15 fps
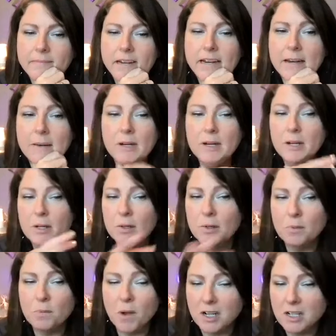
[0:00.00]
anyone
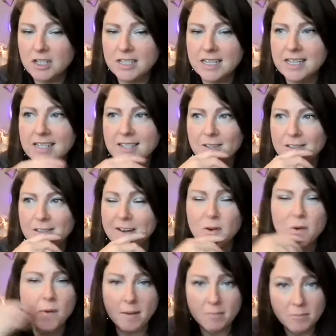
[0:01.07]
who watches this, who's like,
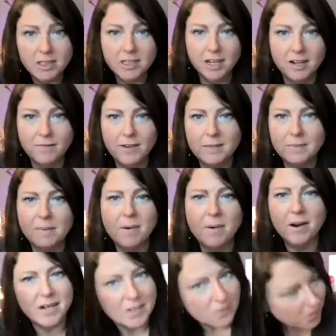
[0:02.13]
oh, I'm really good at Facebook parties,